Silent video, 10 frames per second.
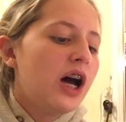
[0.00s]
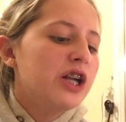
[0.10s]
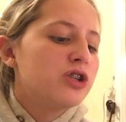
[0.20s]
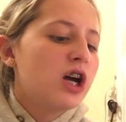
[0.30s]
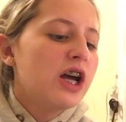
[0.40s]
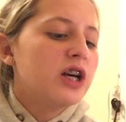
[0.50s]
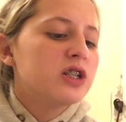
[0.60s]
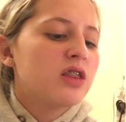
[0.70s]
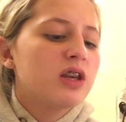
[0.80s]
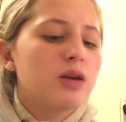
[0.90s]
I try not
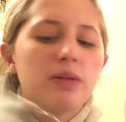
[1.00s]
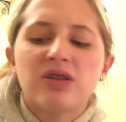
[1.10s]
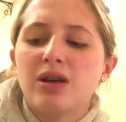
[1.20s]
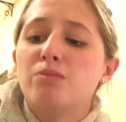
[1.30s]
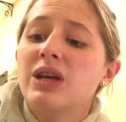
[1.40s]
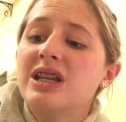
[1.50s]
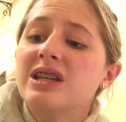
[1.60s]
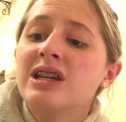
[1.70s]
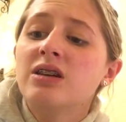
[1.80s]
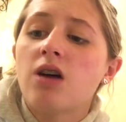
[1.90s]
to think about the
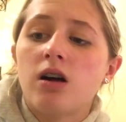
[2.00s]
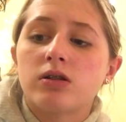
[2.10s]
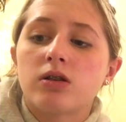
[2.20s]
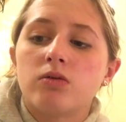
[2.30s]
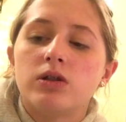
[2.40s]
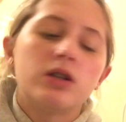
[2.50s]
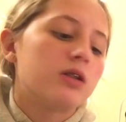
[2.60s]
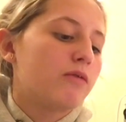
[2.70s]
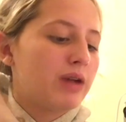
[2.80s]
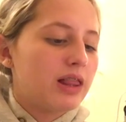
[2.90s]
impending consequences
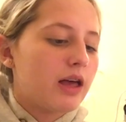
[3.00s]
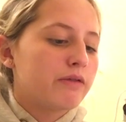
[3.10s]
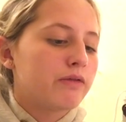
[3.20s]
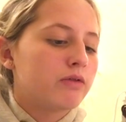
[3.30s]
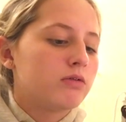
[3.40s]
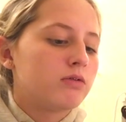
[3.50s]
of my life.